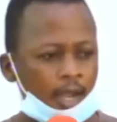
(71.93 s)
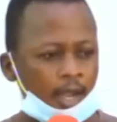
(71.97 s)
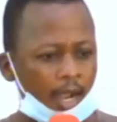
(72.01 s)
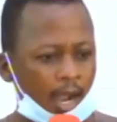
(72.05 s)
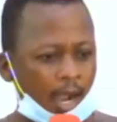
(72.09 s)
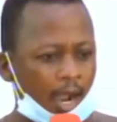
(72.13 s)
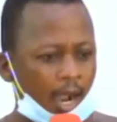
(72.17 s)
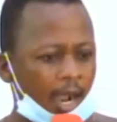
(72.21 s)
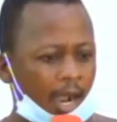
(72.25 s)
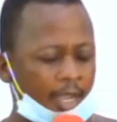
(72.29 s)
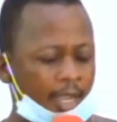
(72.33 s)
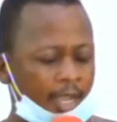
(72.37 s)

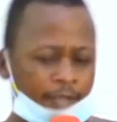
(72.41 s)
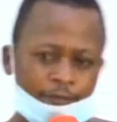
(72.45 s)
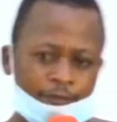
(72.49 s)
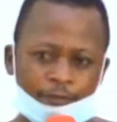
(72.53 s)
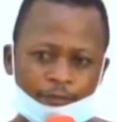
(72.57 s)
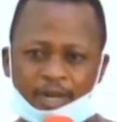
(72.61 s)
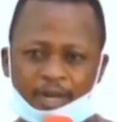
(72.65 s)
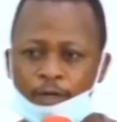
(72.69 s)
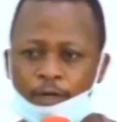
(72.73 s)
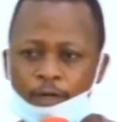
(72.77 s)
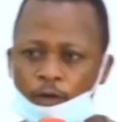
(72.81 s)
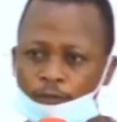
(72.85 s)
a
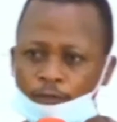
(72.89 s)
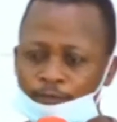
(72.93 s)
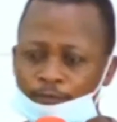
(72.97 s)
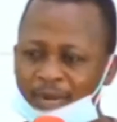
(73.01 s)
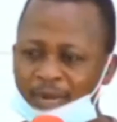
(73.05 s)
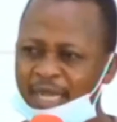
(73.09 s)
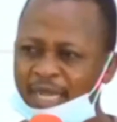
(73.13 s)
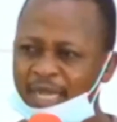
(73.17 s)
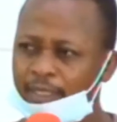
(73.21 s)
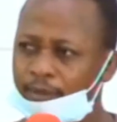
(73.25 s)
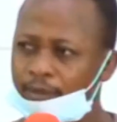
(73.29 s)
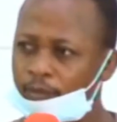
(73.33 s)
friend of
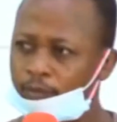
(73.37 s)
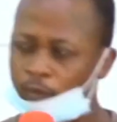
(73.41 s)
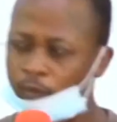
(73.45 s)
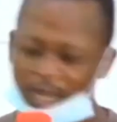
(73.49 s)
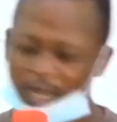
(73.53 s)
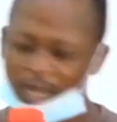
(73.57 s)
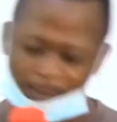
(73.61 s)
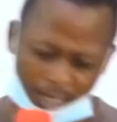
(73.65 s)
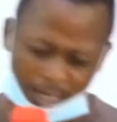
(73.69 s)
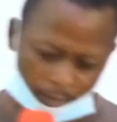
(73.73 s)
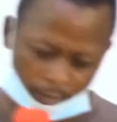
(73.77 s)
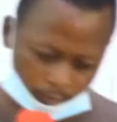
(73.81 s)
mine,
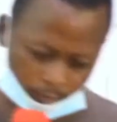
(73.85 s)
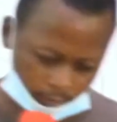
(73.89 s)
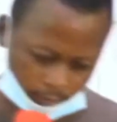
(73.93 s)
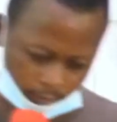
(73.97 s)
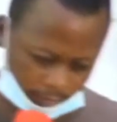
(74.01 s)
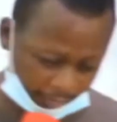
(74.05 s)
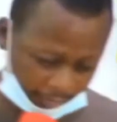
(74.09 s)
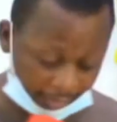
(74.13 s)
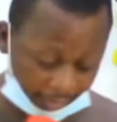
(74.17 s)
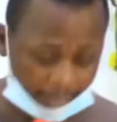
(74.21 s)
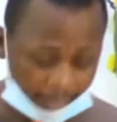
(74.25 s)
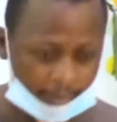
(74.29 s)
we're
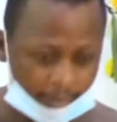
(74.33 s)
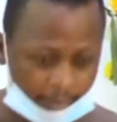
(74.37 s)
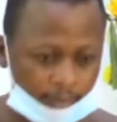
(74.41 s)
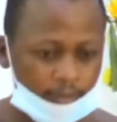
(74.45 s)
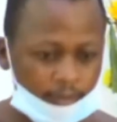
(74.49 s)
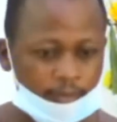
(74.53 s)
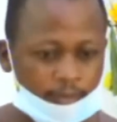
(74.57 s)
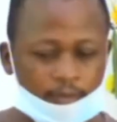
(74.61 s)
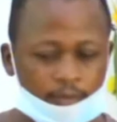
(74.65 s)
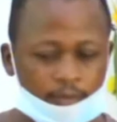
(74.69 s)
about three,